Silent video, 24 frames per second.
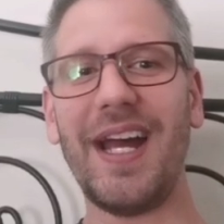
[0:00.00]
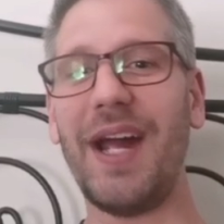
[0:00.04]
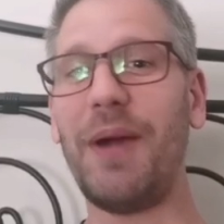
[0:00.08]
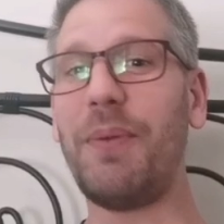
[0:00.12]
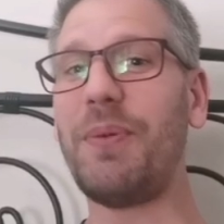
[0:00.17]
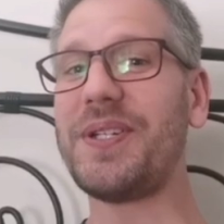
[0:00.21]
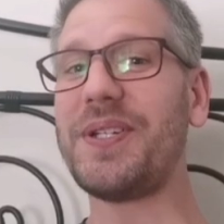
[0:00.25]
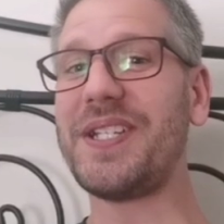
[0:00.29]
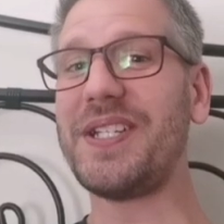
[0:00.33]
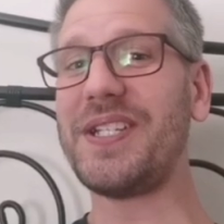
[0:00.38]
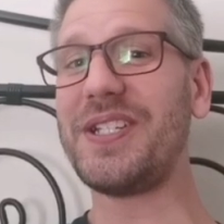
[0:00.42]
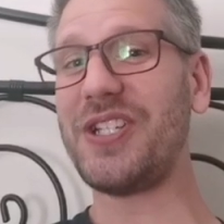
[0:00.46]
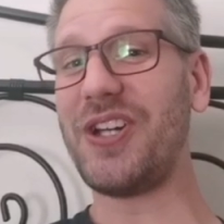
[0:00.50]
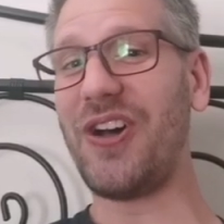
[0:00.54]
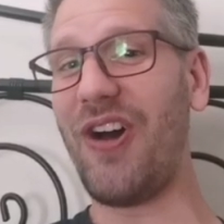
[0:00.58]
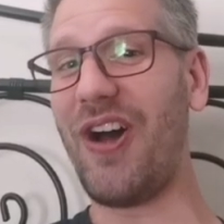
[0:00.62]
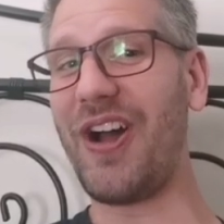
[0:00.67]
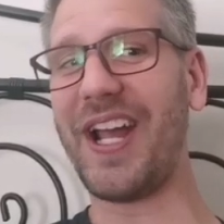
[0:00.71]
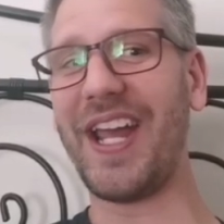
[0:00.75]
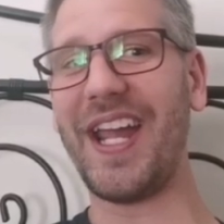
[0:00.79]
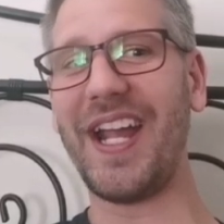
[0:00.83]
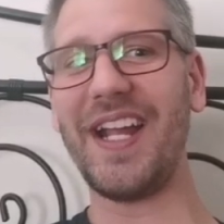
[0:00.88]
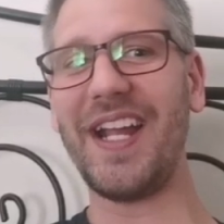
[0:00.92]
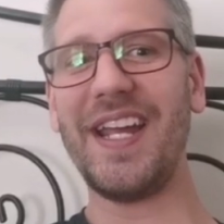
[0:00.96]
I wasn't
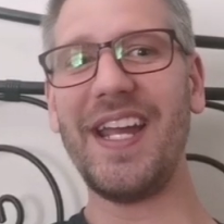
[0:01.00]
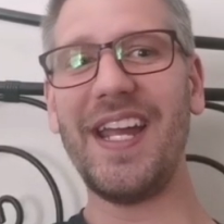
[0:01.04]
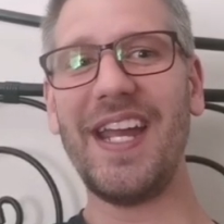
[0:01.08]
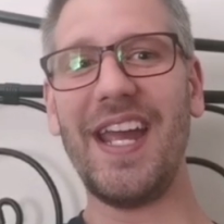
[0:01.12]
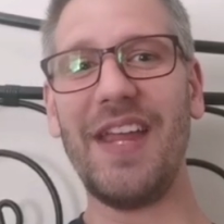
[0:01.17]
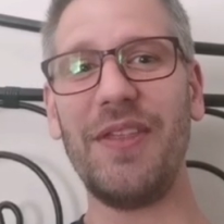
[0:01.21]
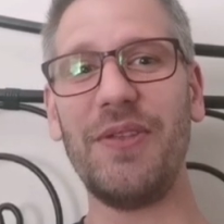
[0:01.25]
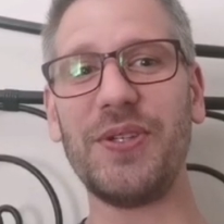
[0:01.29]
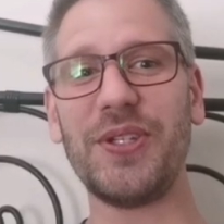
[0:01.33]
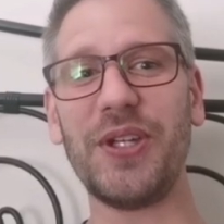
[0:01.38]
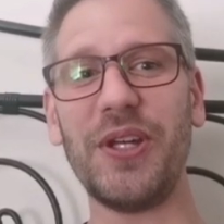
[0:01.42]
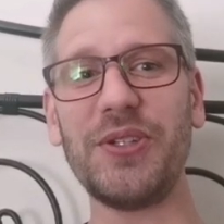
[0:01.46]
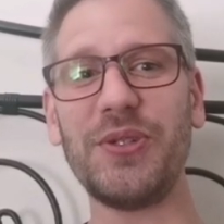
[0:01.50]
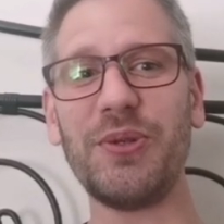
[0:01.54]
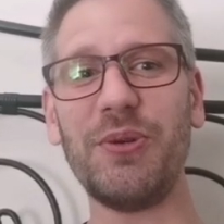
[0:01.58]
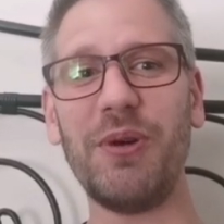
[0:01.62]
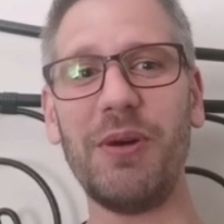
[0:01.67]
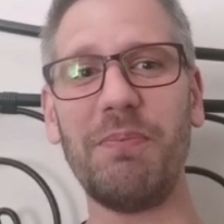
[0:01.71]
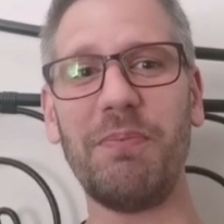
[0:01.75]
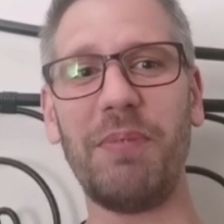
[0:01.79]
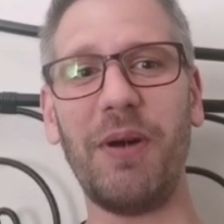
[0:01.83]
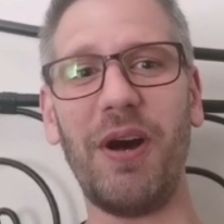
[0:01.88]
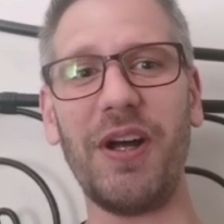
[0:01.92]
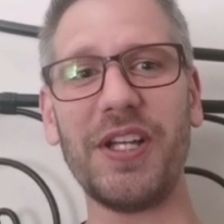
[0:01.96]
talking, and there's
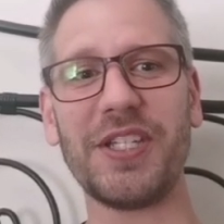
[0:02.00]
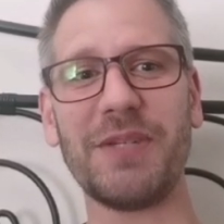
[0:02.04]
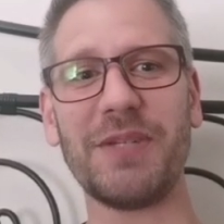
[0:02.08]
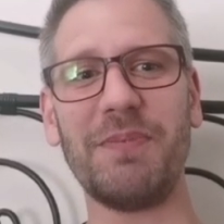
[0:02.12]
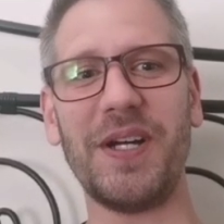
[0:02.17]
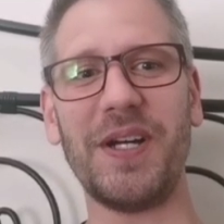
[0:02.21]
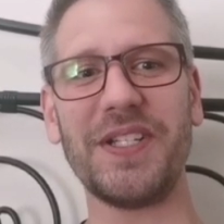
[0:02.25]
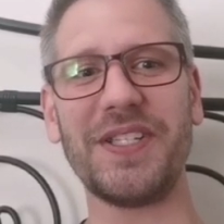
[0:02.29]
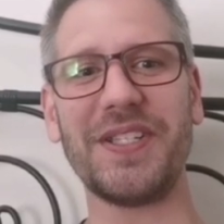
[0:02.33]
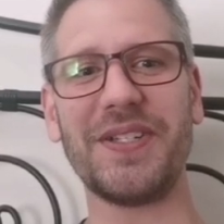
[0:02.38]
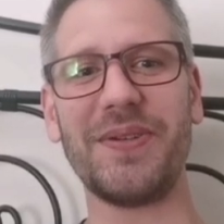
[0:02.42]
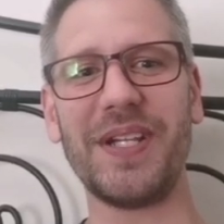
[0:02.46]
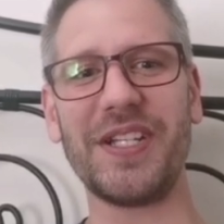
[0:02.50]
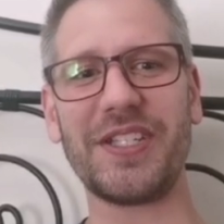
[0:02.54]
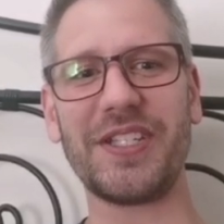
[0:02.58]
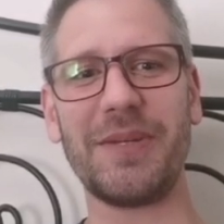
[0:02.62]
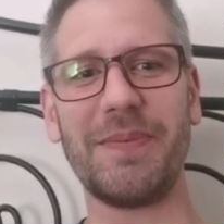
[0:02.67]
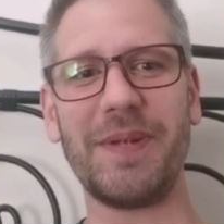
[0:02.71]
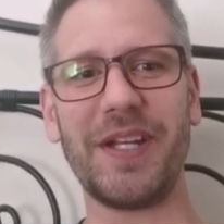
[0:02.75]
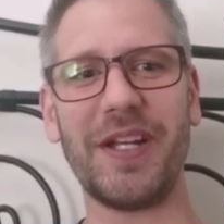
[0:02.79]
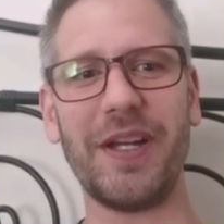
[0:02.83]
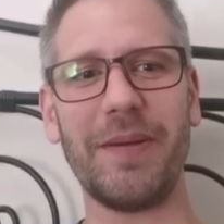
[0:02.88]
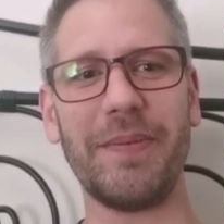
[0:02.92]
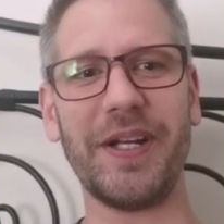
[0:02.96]
also a boss monster
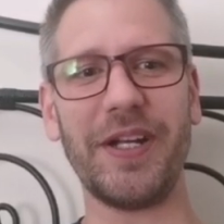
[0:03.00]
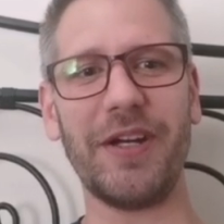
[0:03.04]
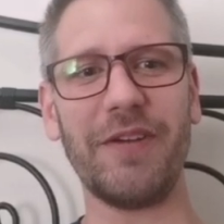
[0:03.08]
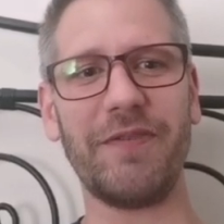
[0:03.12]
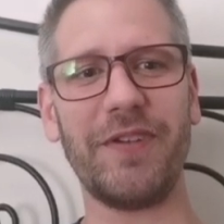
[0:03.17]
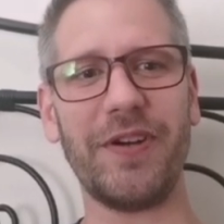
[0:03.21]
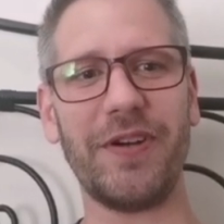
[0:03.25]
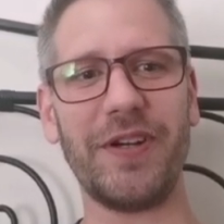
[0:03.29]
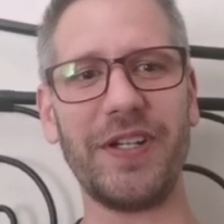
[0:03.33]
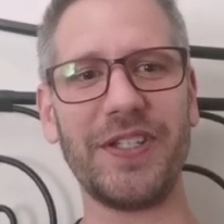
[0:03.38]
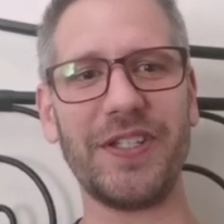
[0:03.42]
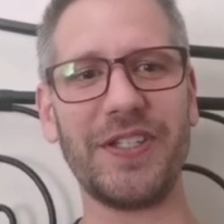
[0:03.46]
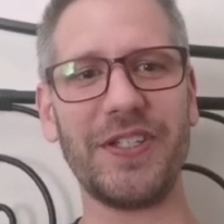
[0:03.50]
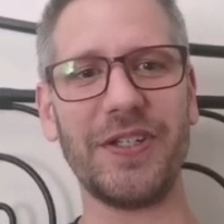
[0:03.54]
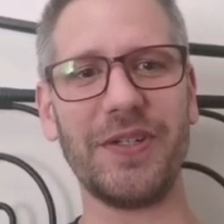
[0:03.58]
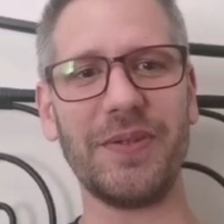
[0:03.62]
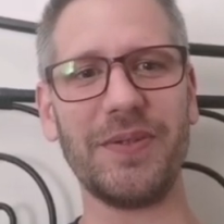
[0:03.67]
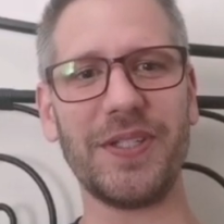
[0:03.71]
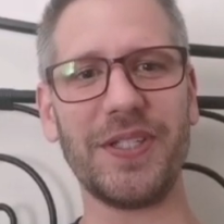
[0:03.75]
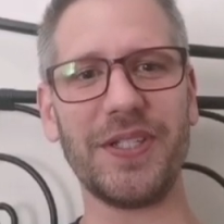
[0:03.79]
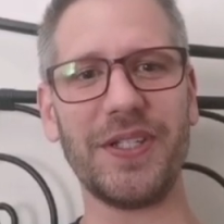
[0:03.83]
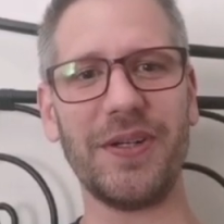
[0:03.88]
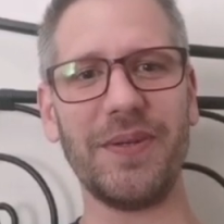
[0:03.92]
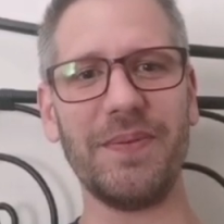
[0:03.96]
that's going to be coming out very
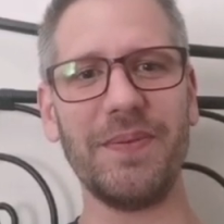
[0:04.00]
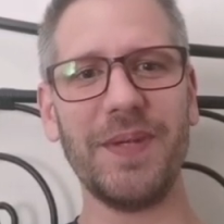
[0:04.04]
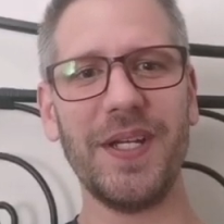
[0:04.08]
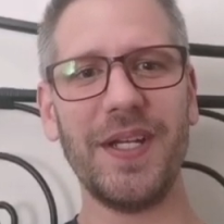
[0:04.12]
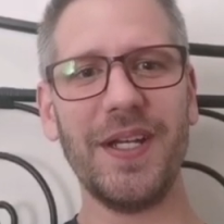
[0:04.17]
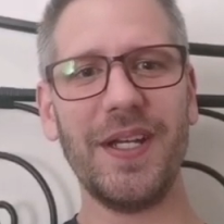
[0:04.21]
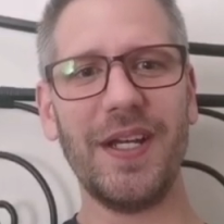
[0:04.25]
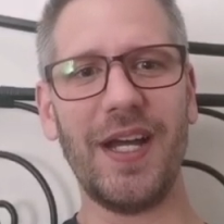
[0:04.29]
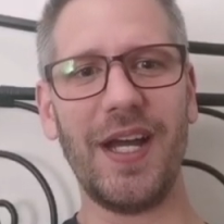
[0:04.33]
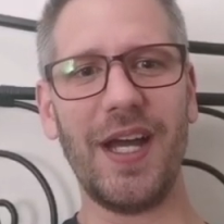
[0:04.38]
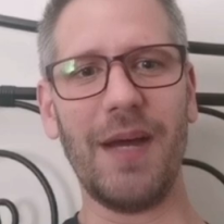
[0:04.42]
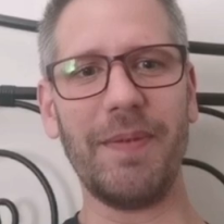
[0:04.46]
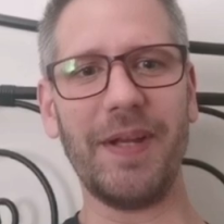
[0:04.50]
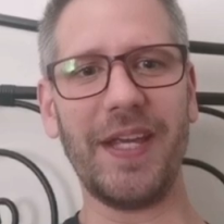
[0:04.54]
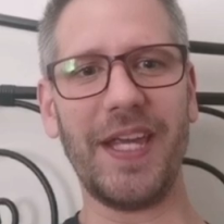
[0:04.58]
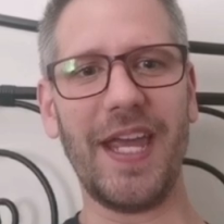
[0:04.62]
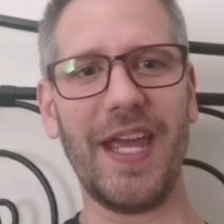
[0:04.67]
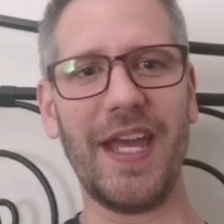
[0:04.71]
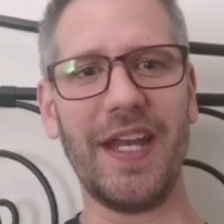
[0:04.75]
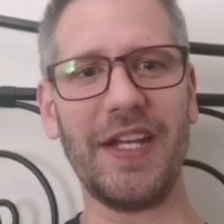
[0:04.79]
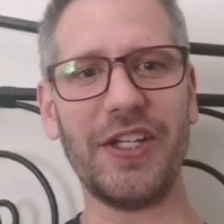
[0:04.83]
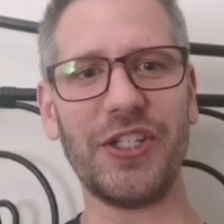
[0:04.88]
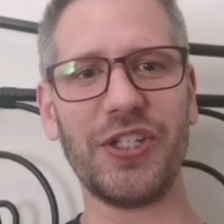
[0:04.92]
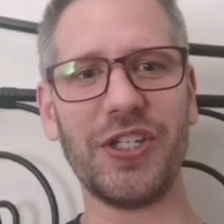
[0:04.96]
soon, so
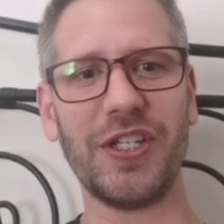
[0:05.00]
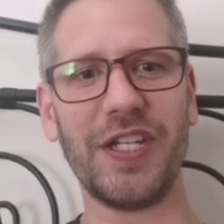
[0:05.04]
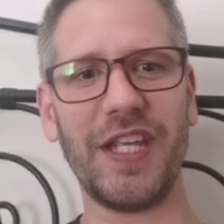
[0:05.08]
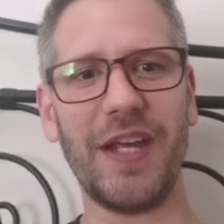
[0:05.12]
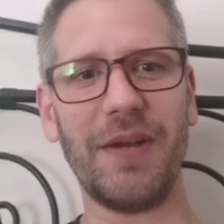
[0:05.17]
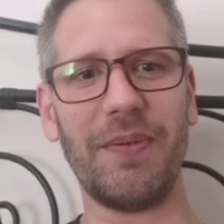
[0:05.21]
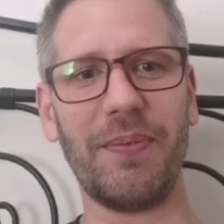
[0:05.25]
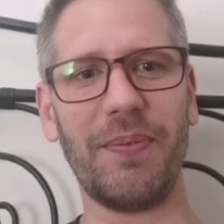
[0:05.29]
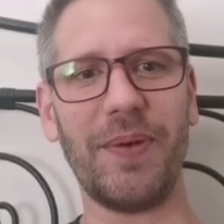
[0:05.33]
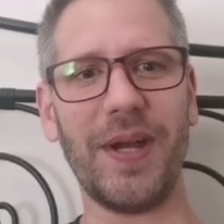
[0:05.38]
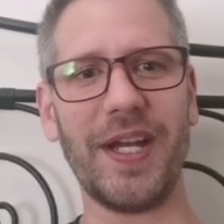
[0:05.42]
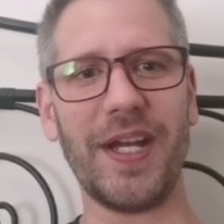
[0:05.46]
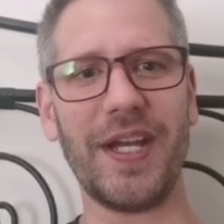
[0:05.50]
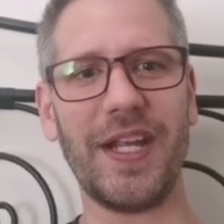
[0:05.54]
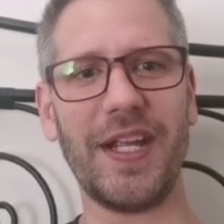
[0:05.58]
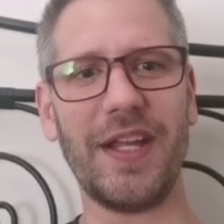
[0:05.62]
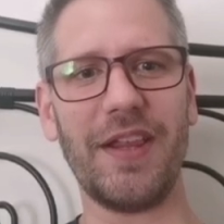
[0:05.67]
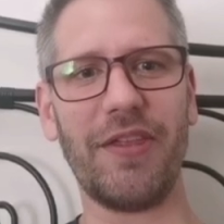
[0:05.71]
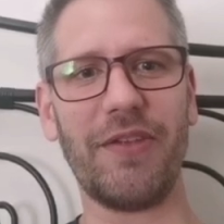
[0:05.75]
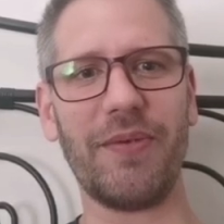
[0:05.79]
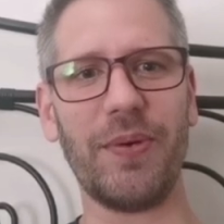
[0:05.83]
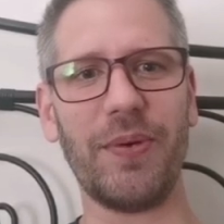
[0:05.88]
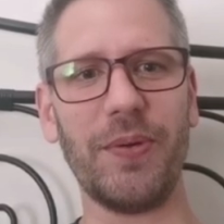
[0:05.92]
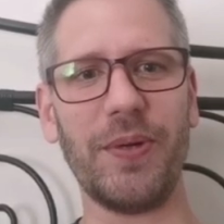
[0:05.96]
again, I should get
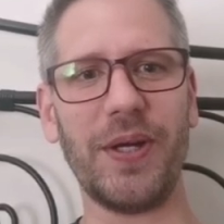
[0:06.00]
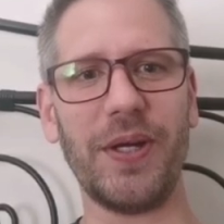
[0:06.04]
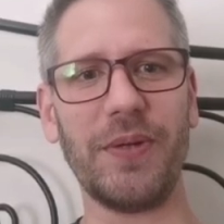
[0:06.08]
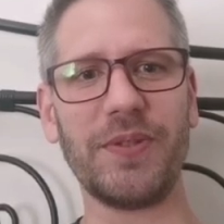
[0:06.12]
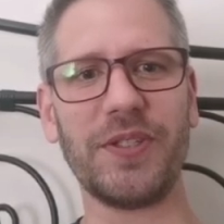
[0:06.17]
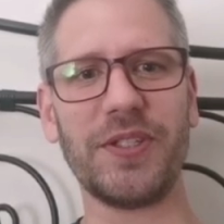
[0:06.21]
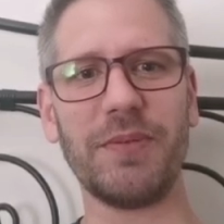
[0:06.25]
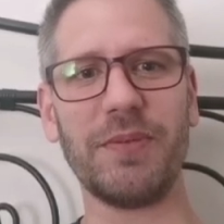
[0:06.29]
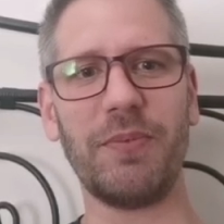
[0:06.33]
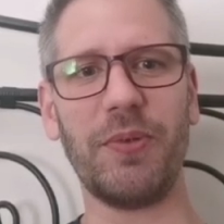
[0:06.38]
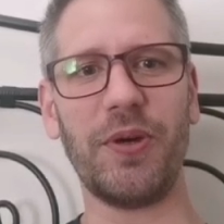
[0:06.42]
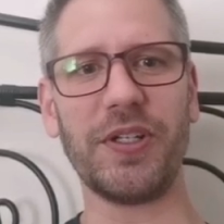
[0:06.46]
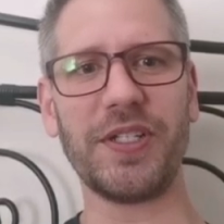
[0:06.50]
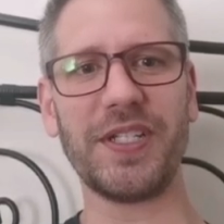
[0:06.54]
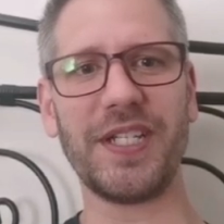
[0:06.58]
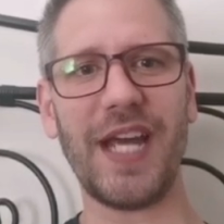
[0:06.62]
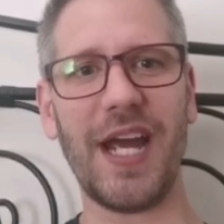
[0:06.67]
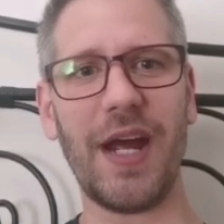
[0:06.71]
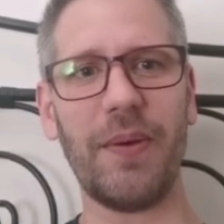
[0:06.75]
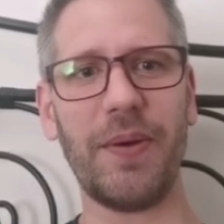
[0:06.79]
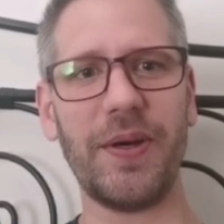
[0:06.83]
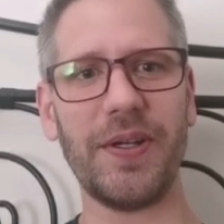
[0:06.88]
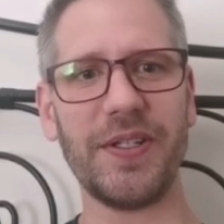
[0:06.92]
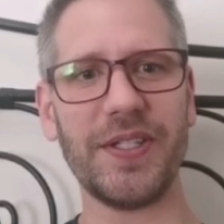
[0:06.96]
ready and throw out some more
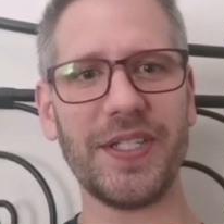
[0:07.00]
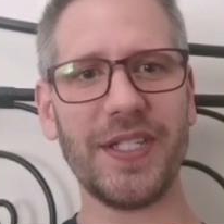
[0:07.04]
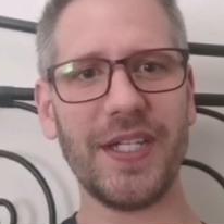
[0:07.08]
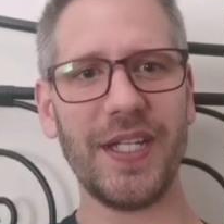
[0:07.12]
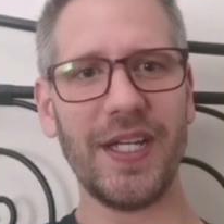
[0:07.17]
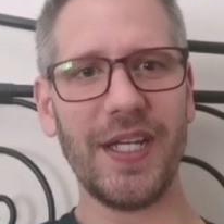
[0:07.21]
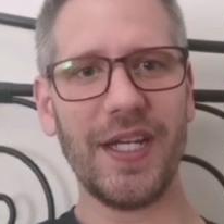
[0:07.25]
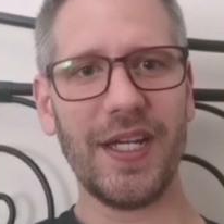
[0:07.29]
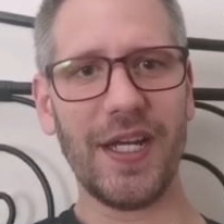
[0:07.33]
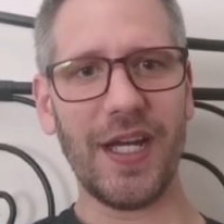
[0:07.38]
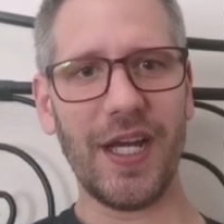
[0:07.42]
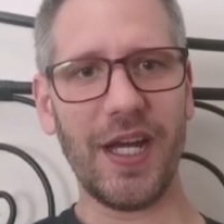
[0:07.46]
towers.